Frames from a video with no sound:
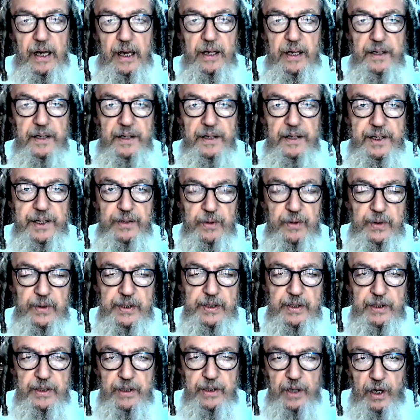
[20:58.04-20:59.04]
and through
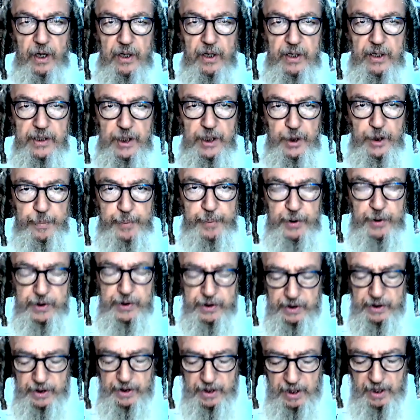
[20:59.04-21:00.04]
tzedakah that a
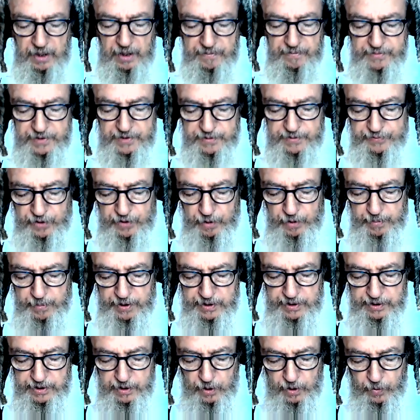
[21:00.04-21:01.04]
person gives from
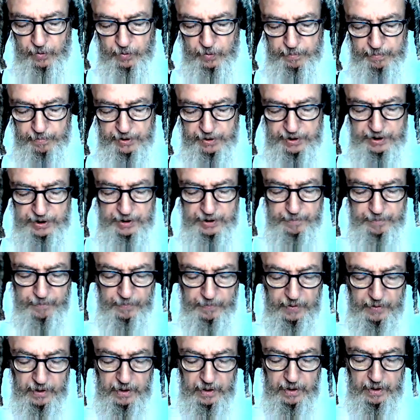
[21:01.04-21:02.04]
his own money,
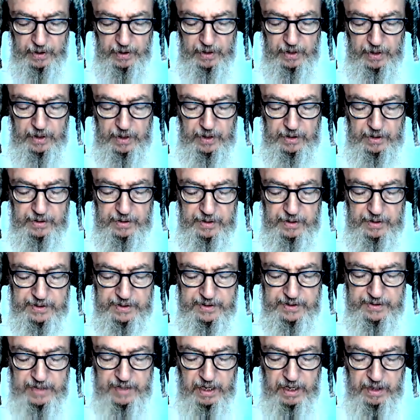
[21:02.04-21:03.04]

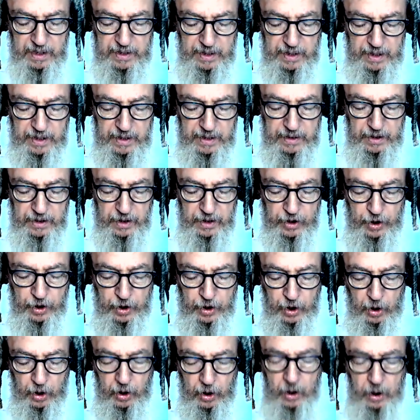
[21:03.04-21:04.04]
nistaken
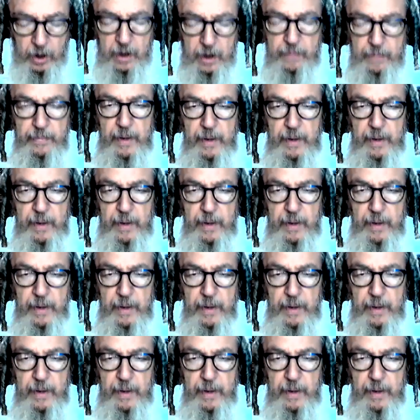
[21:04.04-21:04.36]
kol